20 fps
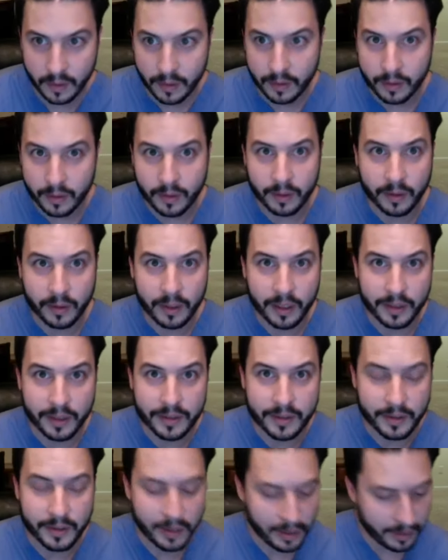Alright,
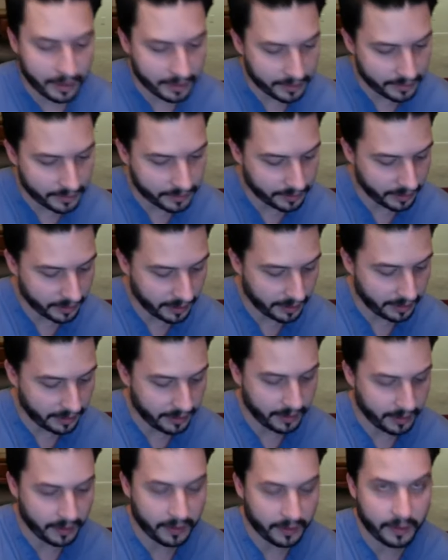so now let's try
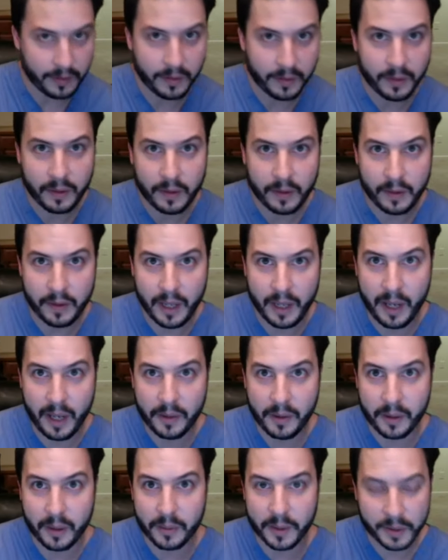the Hound
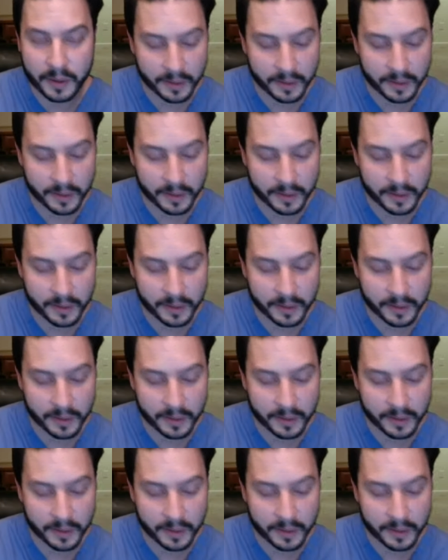armor.